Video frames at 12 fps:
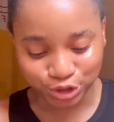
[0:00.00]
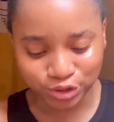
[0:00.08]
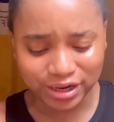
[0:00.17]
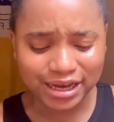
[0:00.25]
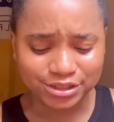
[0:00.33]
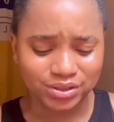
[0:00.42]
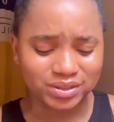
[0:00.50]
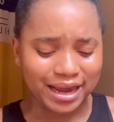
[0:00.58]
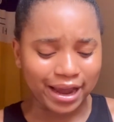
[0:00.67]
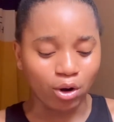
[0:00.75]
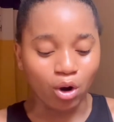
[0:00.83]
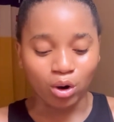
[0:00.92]
So that's just
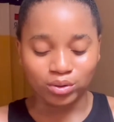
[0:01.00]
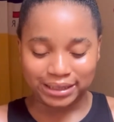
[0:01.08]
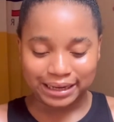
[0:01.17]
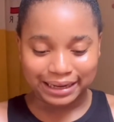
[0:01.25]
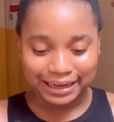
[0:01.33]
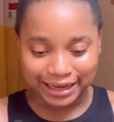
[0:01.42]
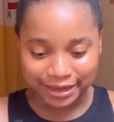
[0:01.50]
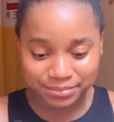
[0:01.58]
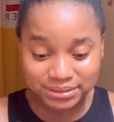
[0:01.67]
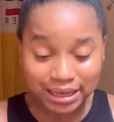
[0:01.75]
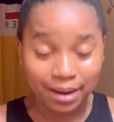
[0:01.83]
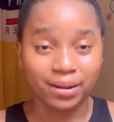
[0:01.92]
like all the
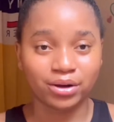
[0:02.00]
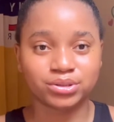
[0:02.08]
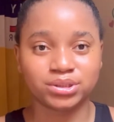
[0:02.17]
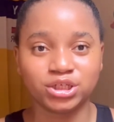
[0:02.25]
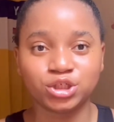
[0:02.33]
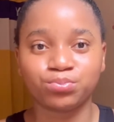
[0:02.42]
claims about this